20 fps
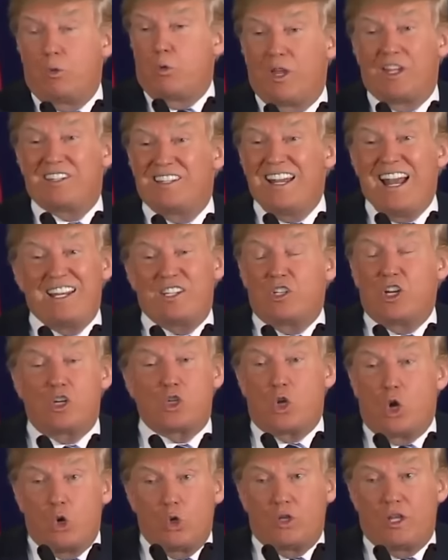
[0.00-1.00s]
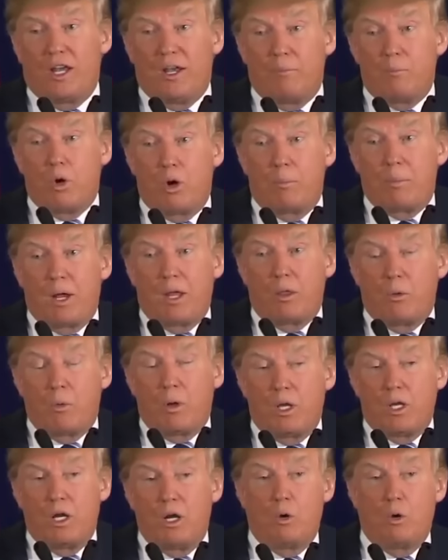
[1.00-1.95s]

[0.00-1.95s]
That's not such gold anymore, by the way.